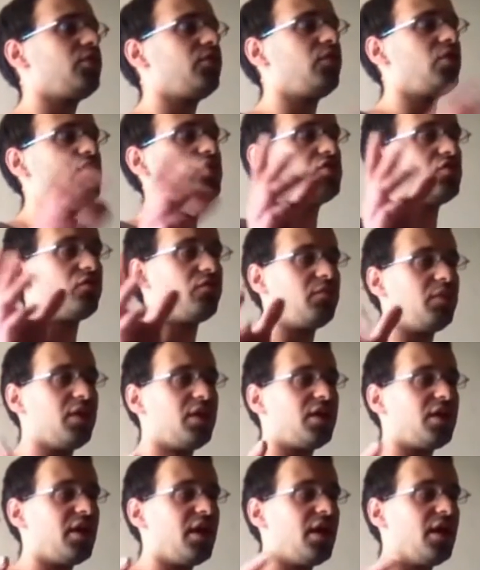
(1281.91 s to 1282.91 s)
was rapping
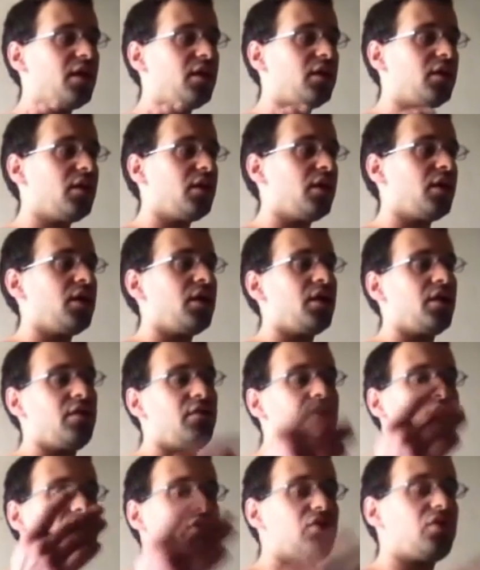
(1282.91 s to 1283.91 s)
myself and I
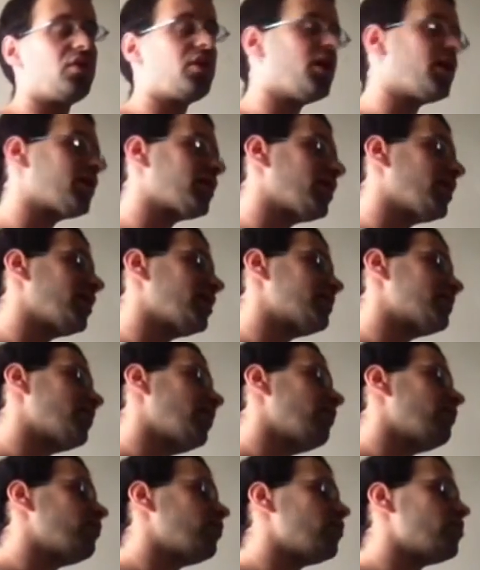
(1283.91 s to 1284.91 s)
put the voice of
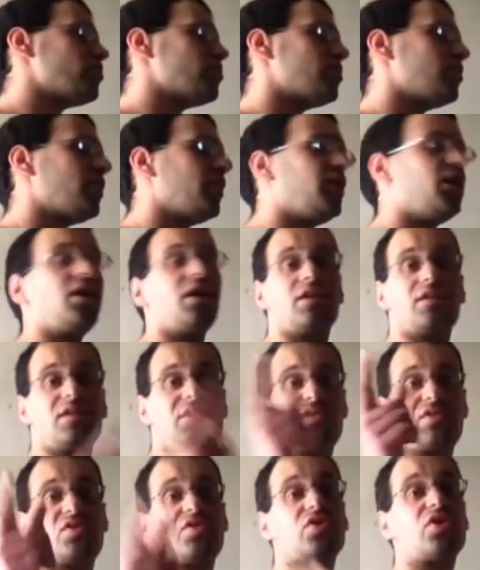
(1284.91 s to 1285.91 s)
Mihei. The
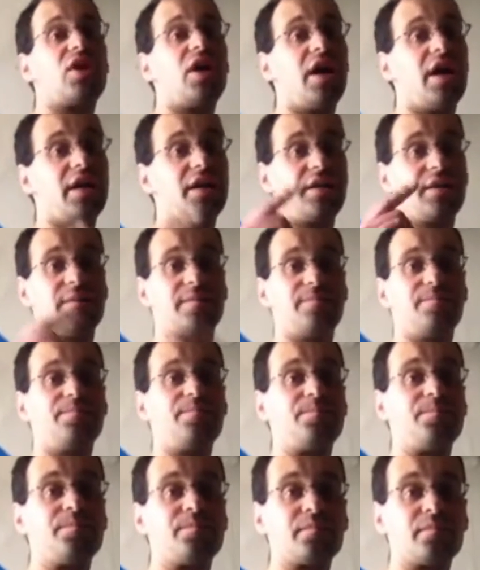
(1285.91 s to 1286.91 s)
video got like some
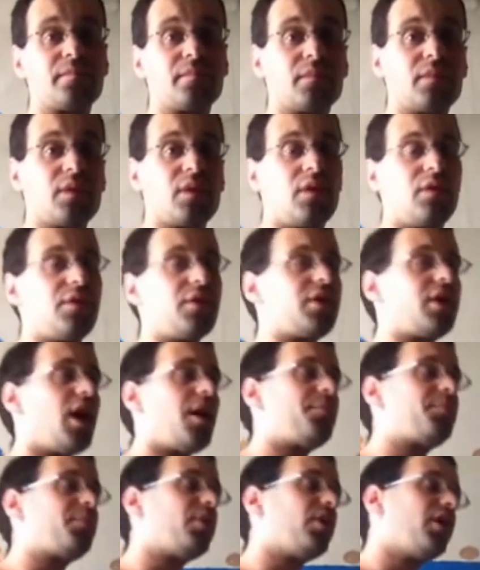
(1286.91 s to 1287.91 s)
views and I got a
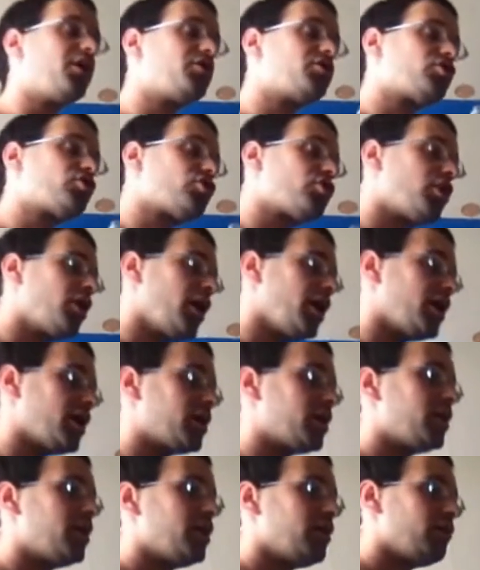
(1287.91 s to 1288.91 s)
strike
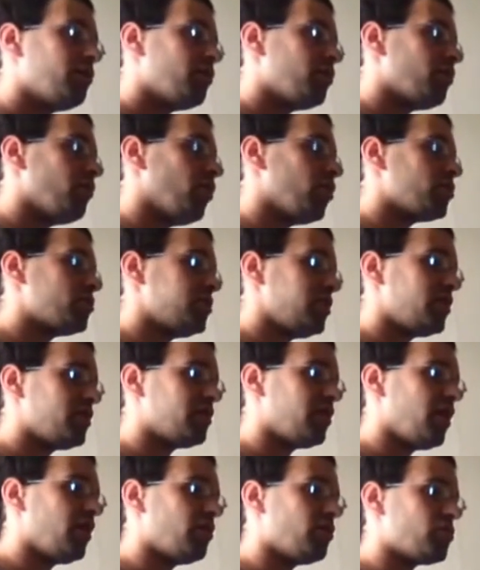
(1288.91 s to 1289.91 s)
the
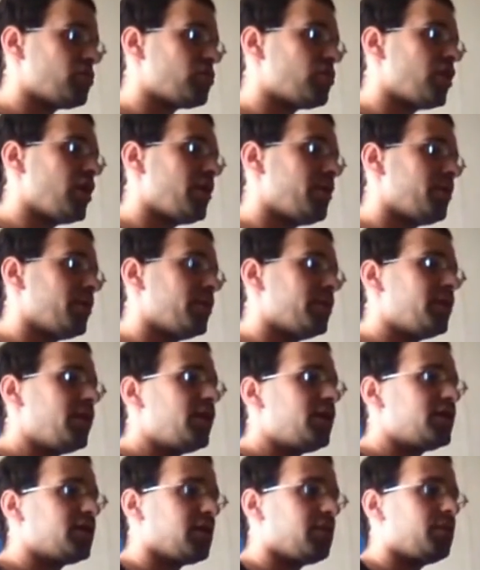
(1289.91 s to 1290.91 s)
copyright strike.
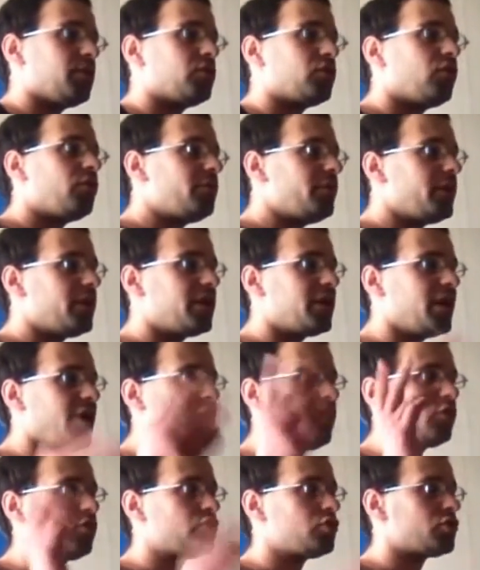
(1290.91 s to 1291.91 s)
And mostly I
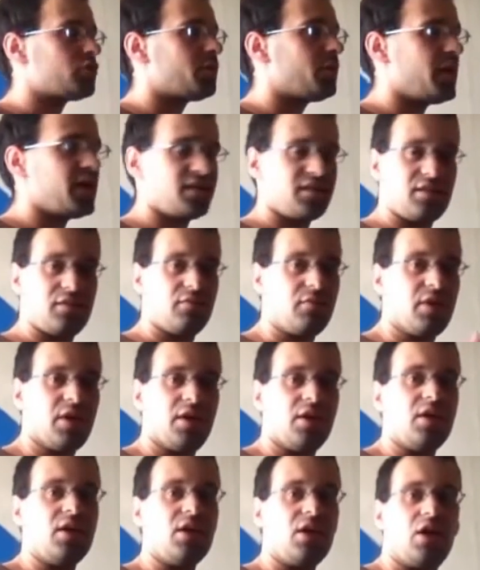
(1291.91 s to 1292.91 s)
was raped and a little
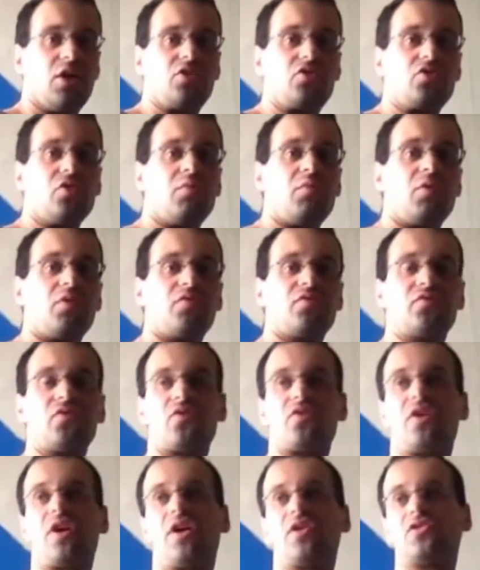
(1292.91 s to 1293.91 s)
bit of Mihei who
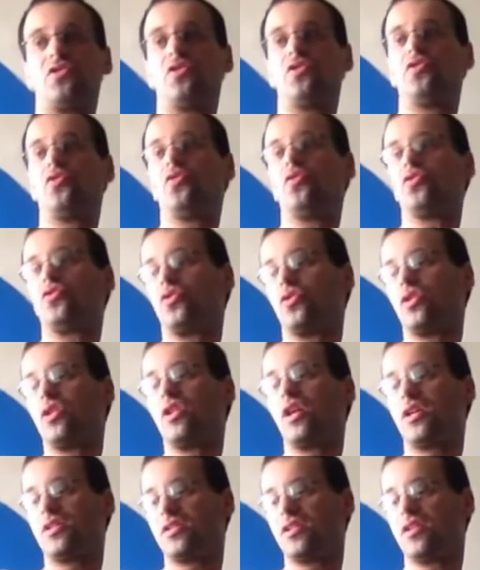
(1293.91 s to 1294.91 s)
just passed away
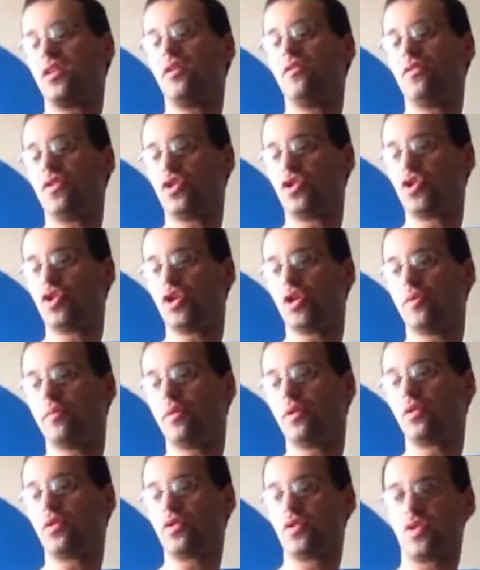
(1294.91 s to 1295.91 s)
October of
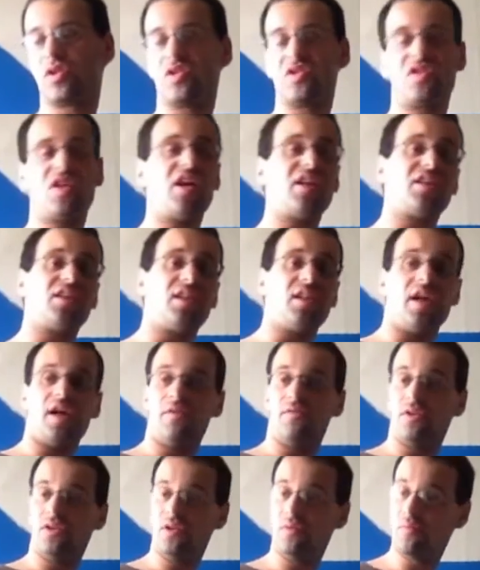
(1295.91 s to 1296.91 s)
2002. So he
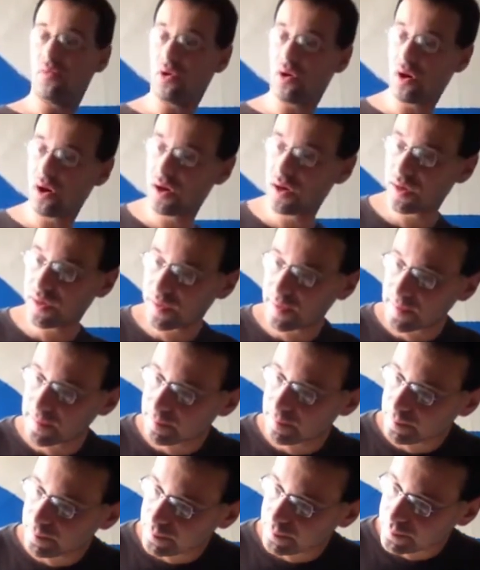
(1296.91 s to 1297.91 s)
doesn't give a shit
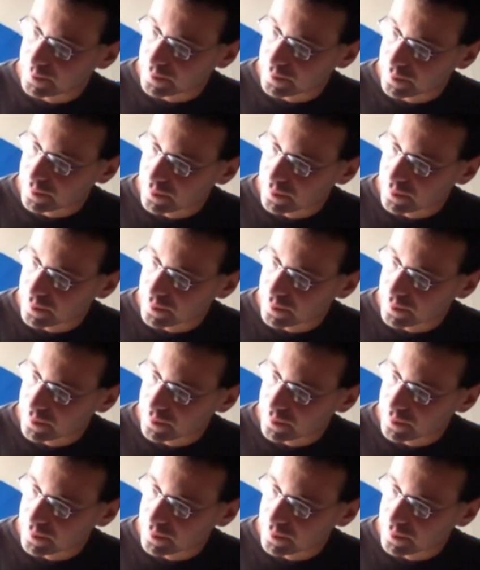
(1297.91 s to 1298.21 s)
because he's not